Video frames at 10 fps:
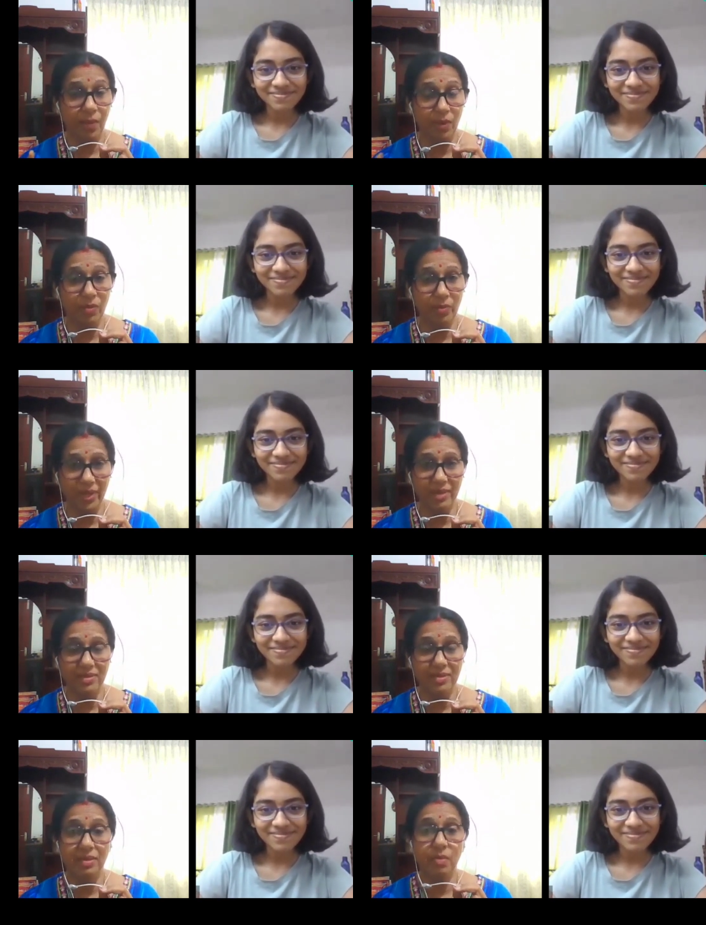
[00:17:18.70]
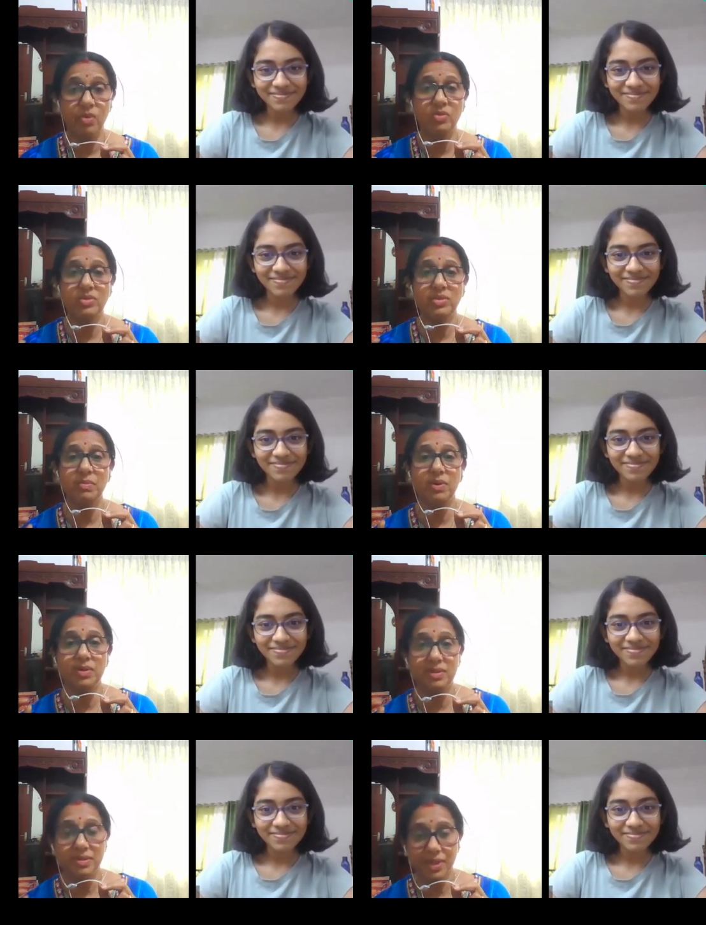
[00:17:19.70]
Speaker 1: poem means the most
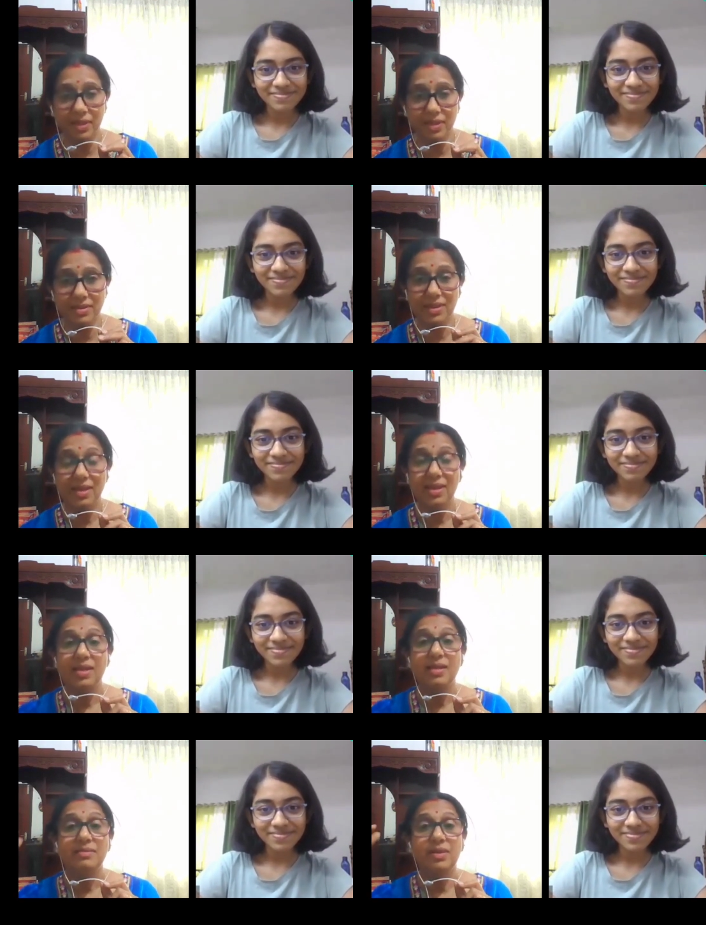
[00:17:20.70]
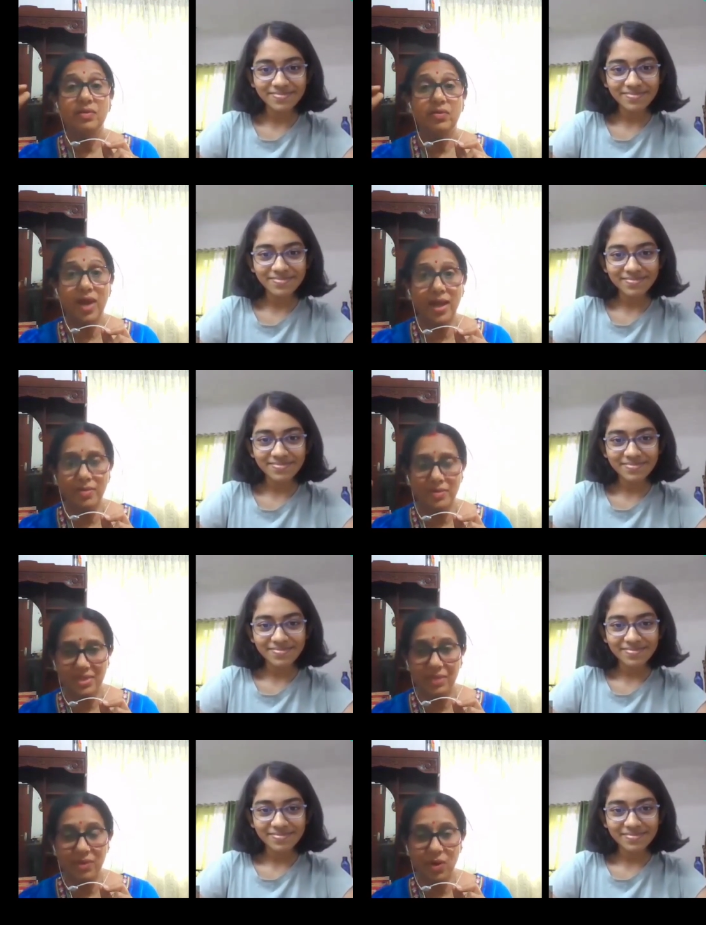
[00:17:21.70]
important thing is the rhymes.
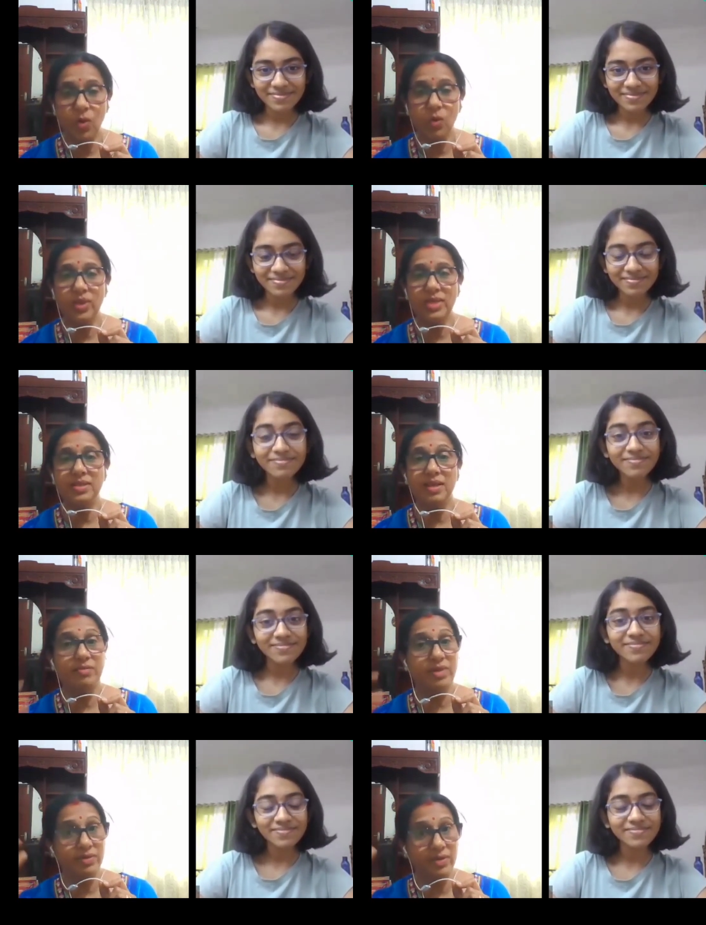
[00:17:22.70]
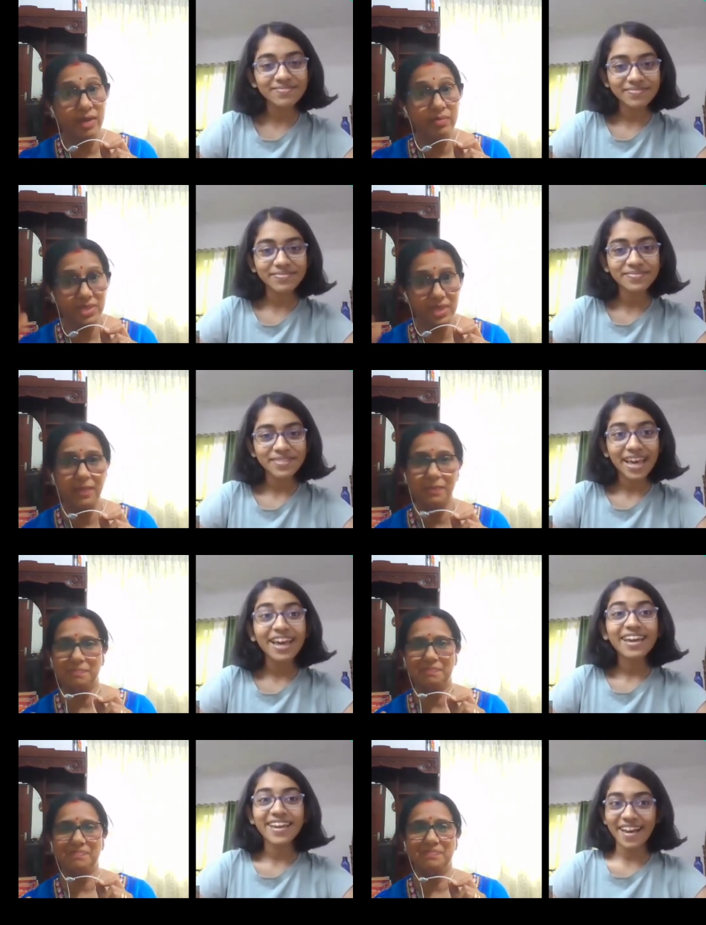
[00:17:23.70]
They will always have a rhyme scheme.
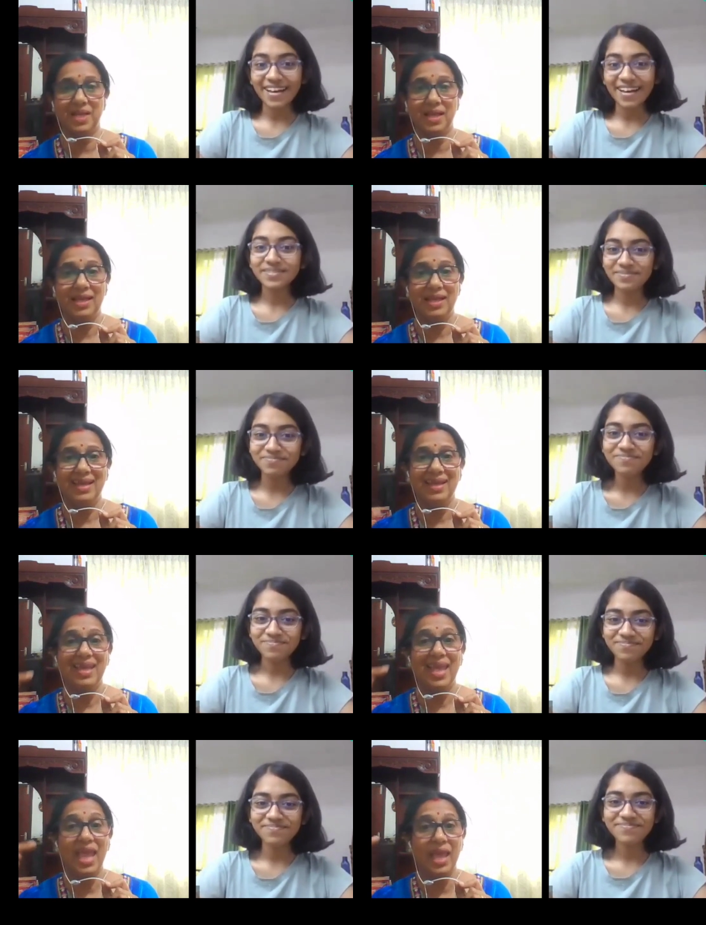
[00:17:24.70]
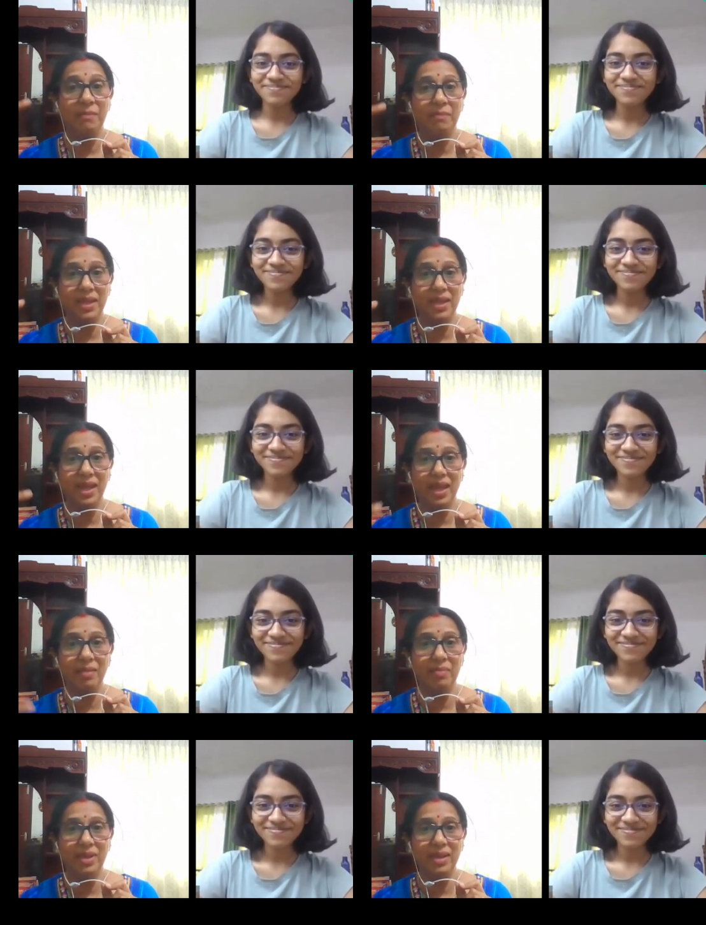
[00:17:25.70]
Speaker 2: Yeah. Hmm.
Speaker 1: A, B, A,
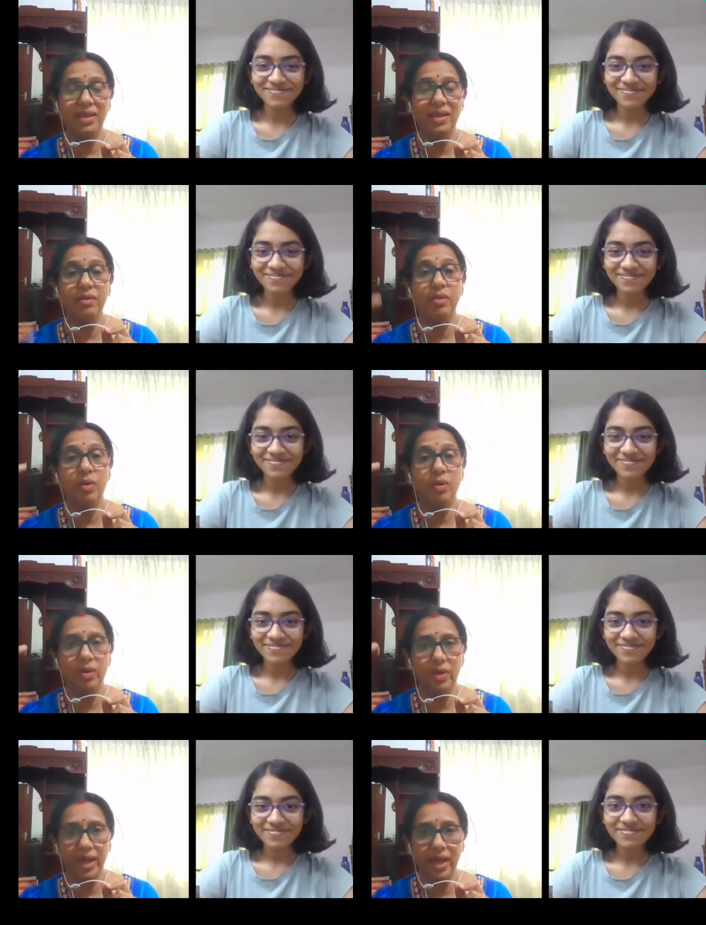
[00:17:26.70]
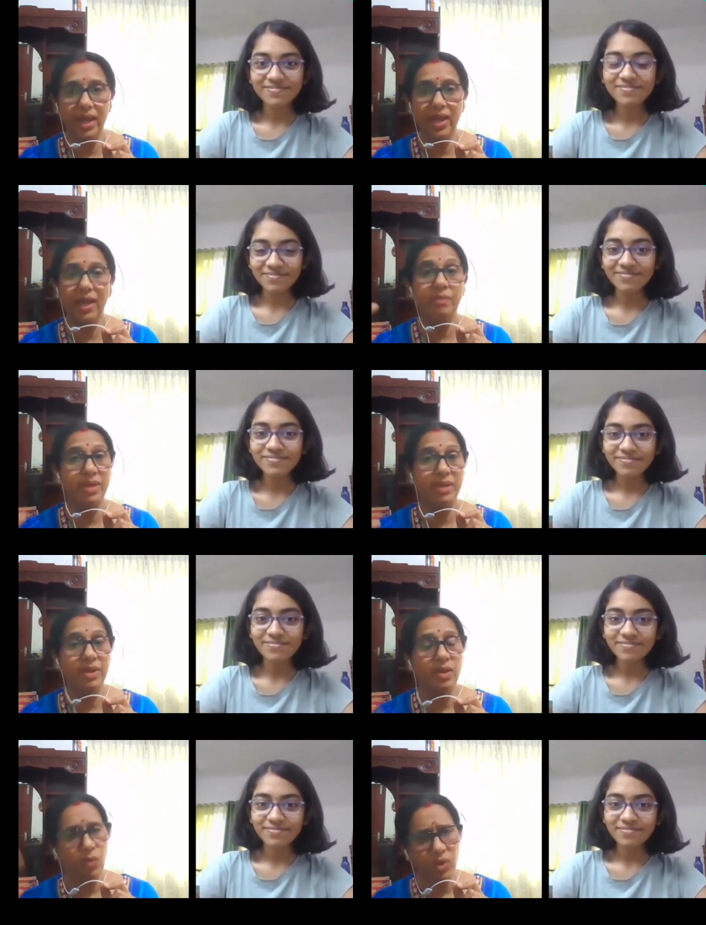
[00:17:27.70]
B, uh, oh, A, A, B,
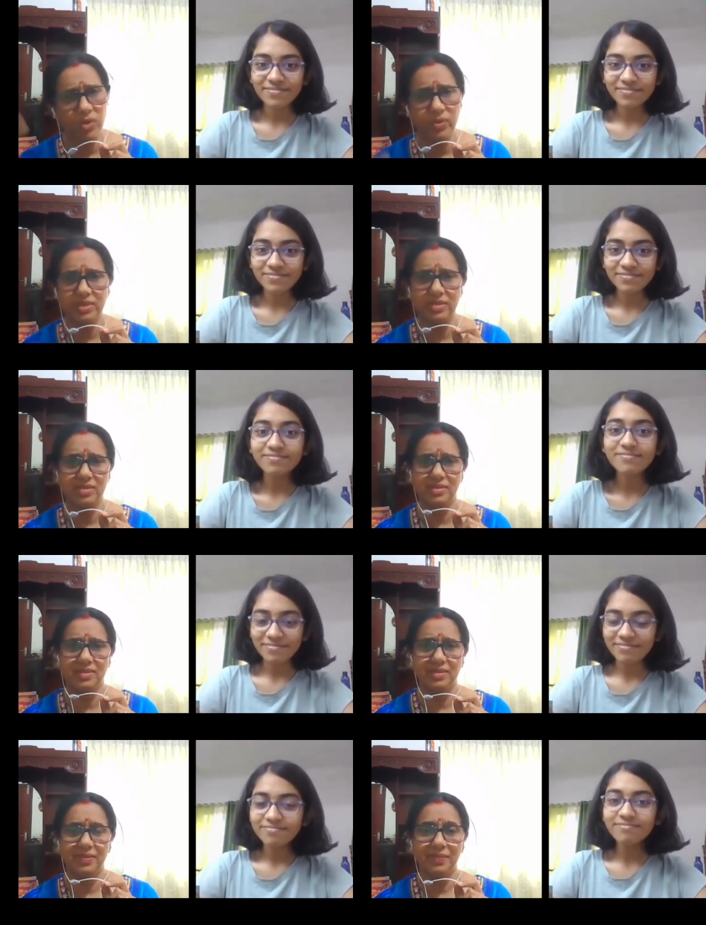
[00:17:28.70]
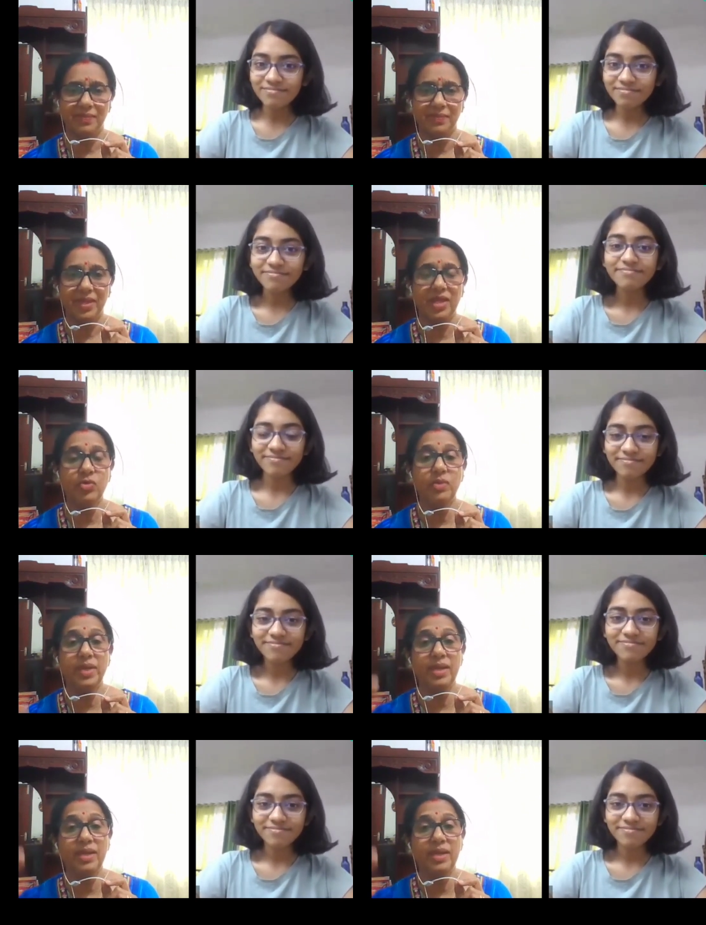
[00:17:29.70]
B, whatever it is.
Speaker 2: Hmm.
Speaker 1: It will be